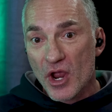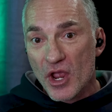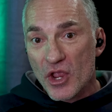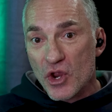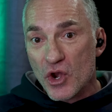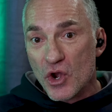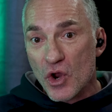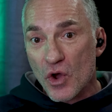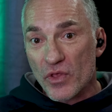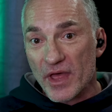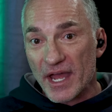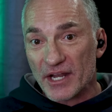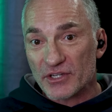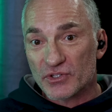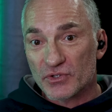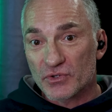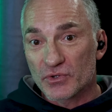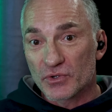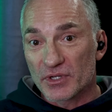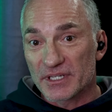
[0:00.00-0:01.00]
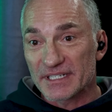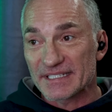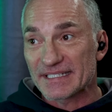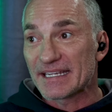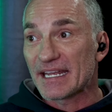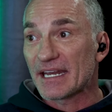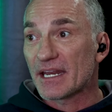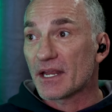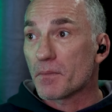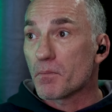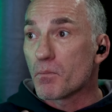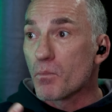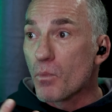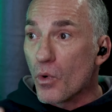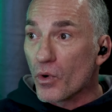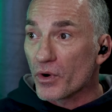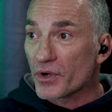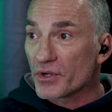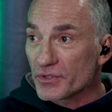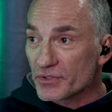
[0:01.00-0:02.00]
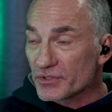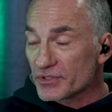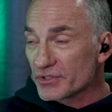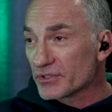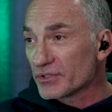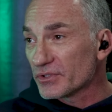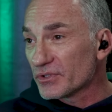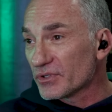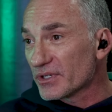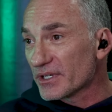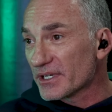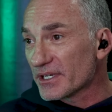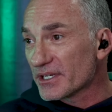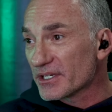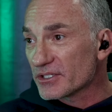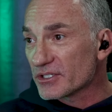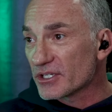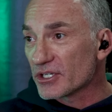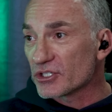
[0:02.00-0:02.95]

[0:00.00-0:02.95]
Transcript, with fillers: You know, that school is getting more new students.